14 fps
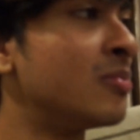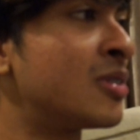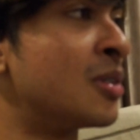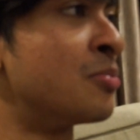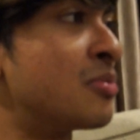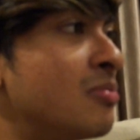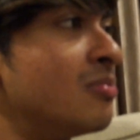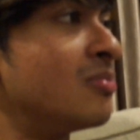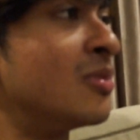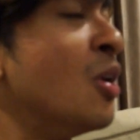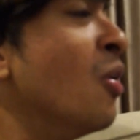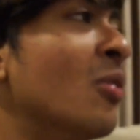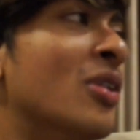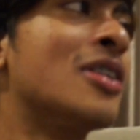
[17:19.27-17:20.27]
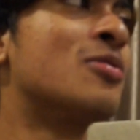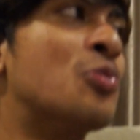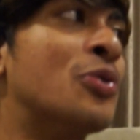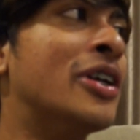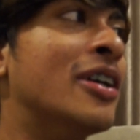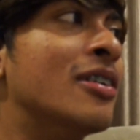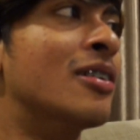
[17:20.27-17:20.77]
Some no, that's no,
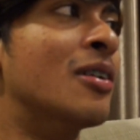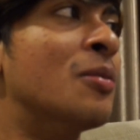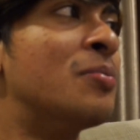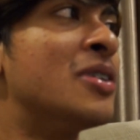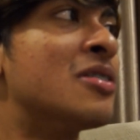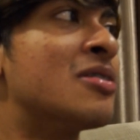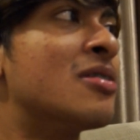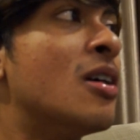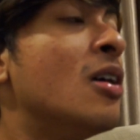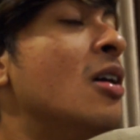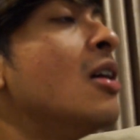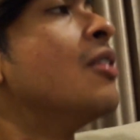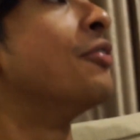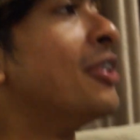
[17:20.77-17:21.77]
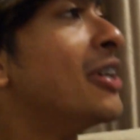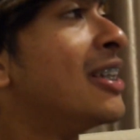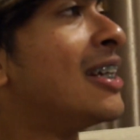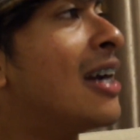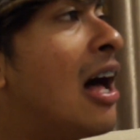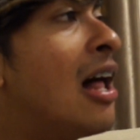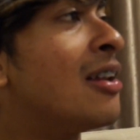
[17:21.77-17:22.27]
weird. no, please. It.
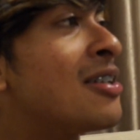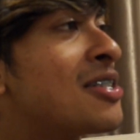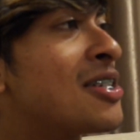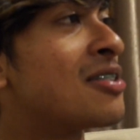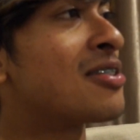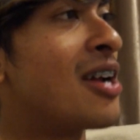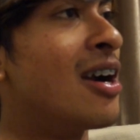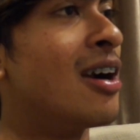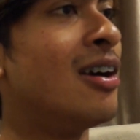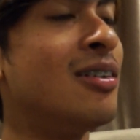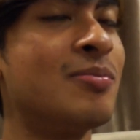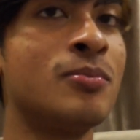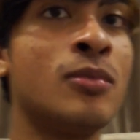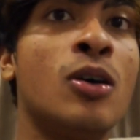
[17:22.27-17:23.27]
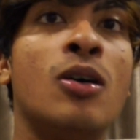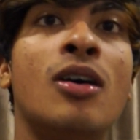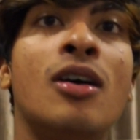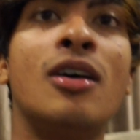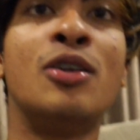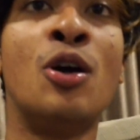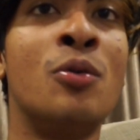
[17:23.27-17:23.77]
Really, Aal Naseer's hair.
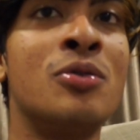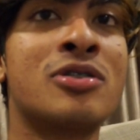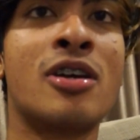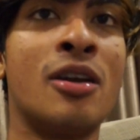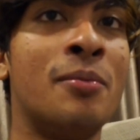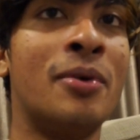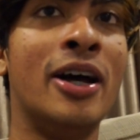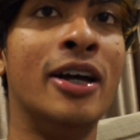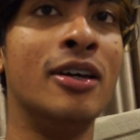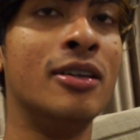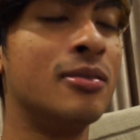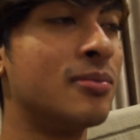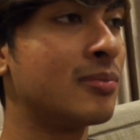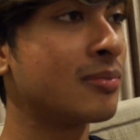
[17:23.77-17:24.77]
Yep. No one's gonna buy it.